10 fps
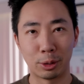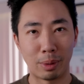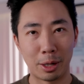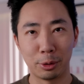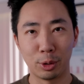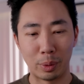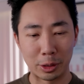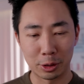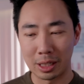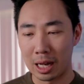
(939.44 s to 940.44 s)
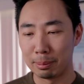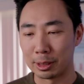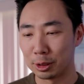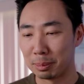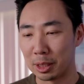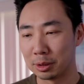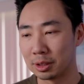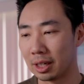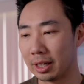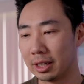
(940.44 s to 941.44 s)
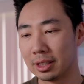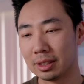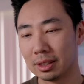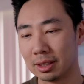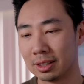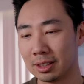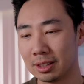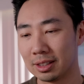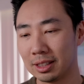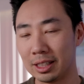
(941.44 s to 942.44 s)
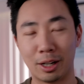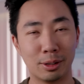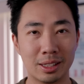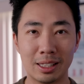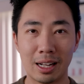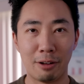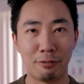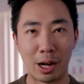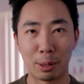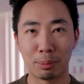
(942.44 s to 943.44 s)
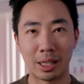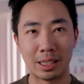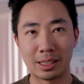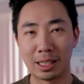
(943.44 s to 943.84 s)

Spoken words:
around the winter time. It smells like, you know, a fireplace